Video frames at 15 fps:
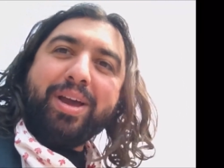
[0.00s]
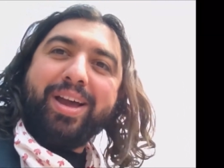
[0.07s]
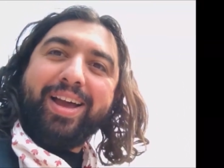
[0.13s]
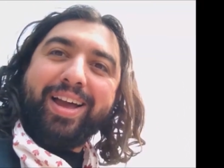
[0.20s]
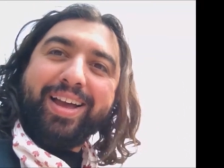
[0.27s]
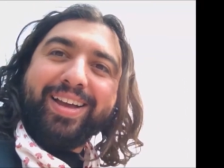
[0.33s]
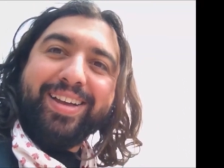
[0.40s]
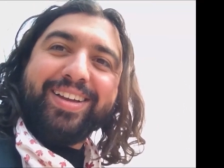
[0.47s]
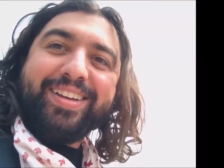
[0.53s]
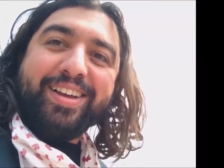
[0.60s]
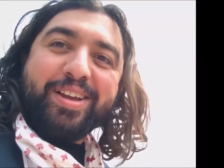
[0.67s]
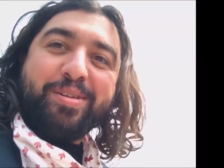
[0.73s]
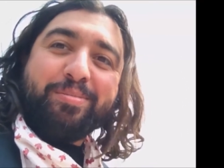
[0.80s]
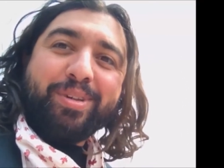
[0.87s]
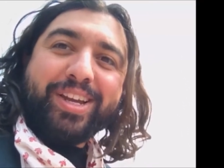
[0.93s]
Ha!
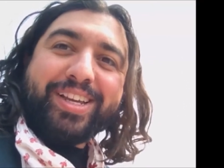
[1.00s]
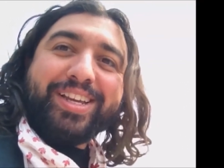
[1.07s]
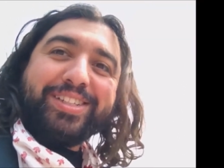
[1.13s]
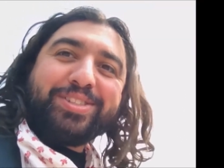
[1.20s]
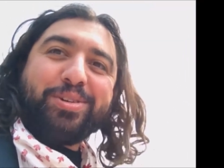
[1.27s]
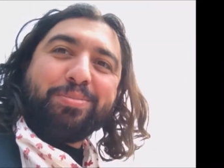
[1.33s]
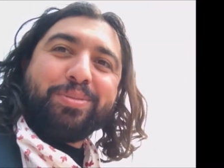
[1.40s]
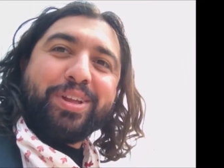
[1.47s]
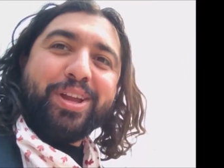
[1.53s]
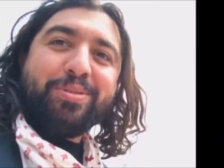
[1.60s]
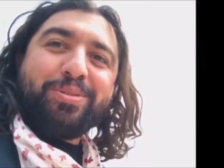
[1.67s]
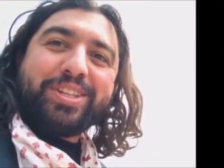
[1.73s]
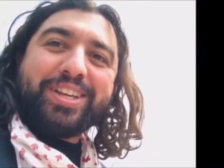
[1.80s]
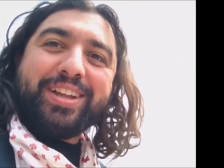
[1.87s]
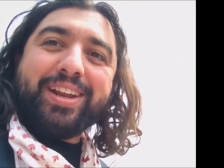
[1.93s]
My kids are playing
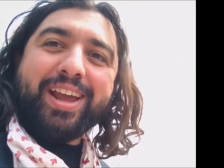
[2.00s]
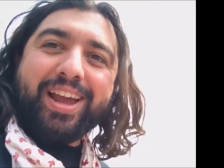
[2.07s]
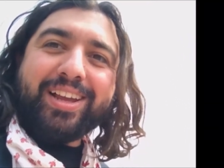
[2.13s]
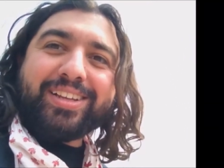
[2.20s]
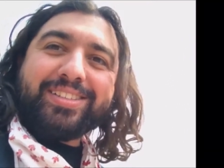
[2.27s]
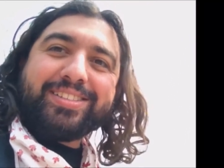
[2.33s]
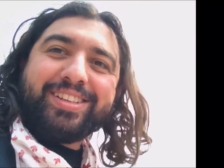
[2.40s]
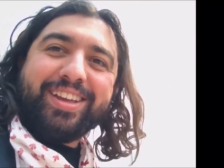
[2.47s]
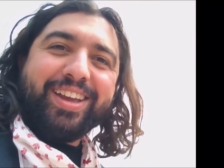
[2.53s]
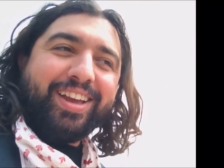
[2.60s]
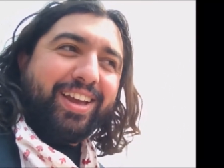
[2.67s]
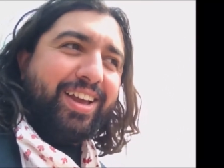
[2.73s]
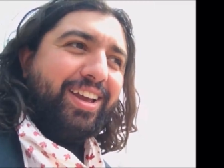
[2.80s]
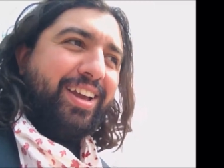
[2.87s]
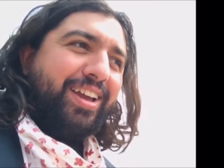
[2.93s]
with K'NEX.
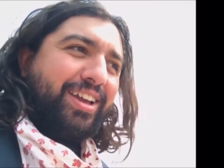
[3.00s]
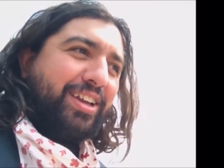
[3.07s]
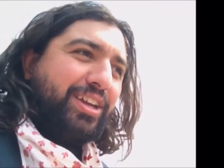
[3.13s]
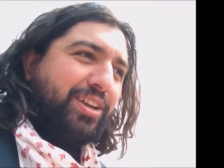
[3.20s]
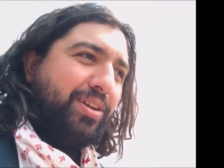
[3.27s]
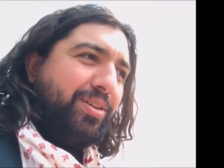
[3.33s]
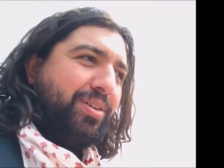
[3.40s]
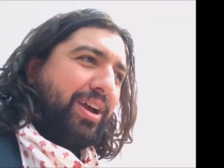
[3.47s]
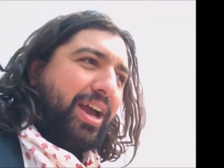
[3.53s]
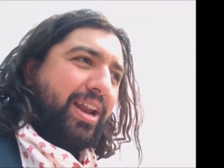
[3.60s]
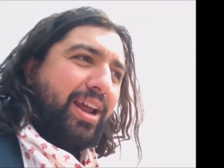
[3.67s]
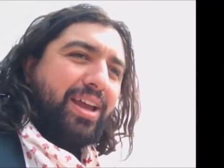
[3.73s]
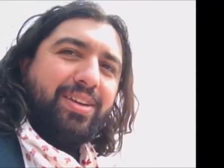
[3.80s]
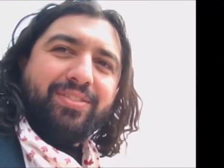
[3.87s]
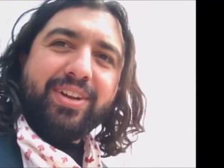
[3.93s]
And
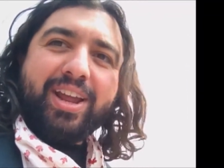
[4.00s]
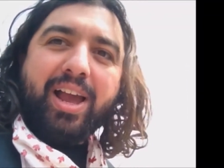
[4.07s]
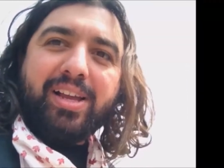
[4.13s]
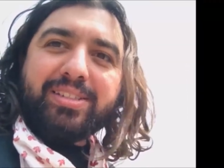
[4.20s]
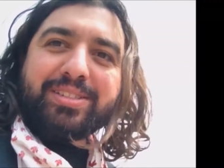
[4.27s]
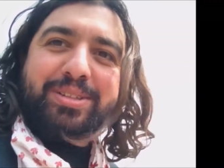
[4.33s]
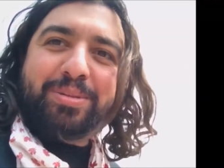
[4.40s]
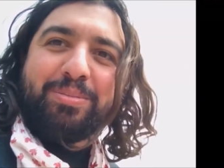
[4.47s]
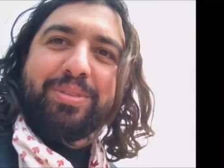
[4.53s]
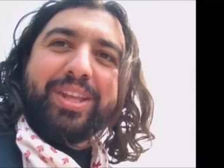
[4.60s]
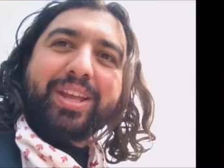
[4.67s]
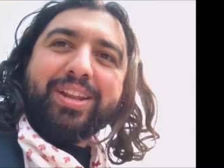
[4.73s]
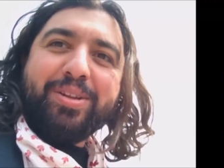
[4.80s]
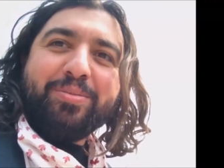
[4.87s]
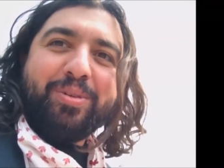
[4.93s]
I even asked them;
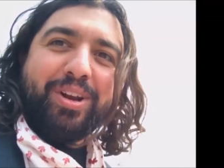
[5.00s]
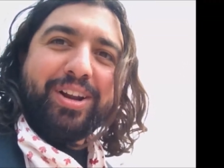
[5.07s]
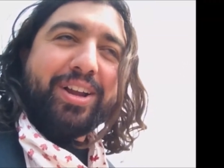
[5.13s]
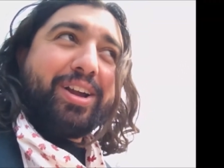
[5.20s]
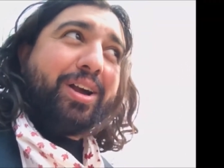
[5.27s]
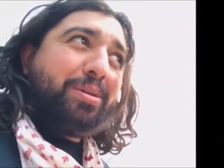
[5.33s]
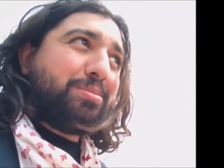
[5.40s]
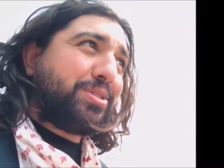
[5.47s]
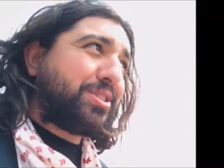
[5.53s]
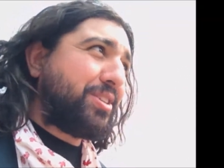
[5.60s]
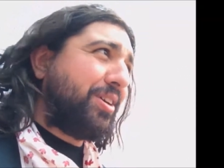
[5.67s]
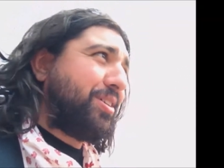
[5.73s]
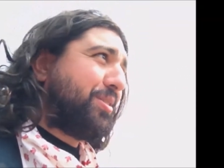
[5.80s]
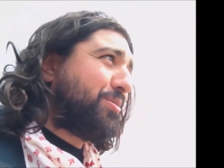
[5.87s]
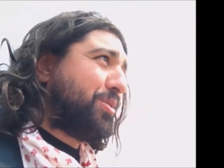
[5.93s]
they didn't want to come,
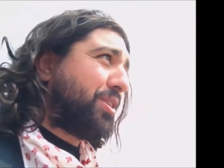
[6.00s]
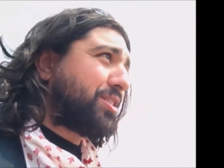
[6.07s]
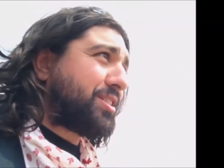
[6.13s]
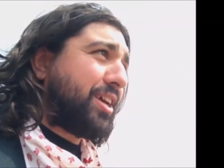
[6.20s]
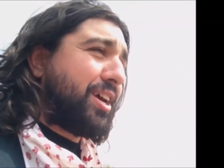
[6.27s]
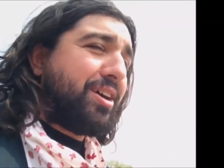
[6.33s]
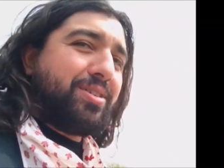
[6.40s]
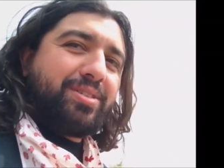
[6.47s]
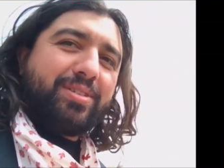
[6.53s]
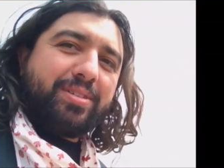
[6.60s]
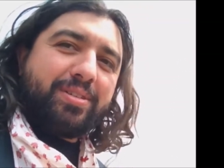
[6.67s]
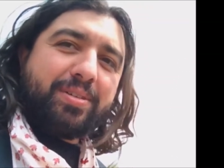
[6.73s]
so it worked out.